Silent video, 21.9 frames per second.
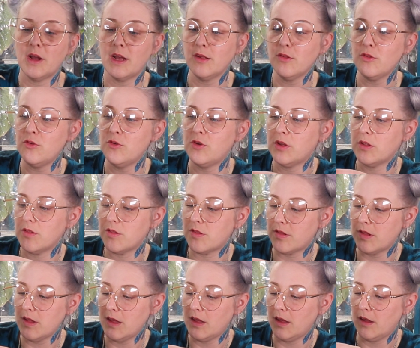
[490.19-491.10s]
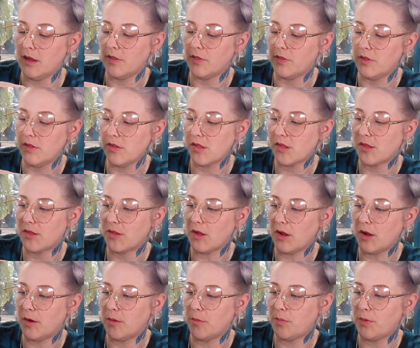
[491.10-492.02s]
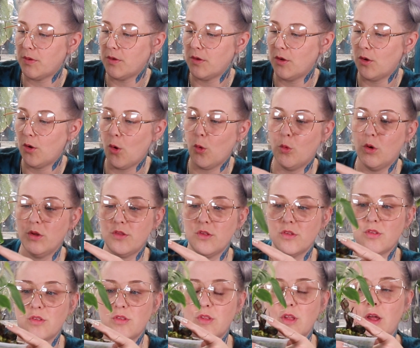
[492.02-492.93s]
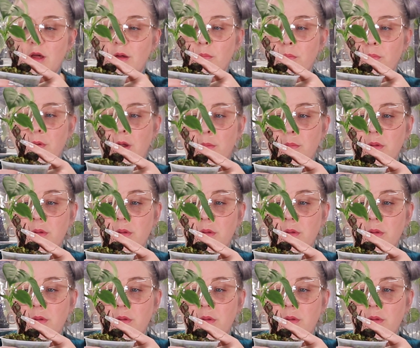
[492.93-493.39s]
as you can see, this stump was a stump. I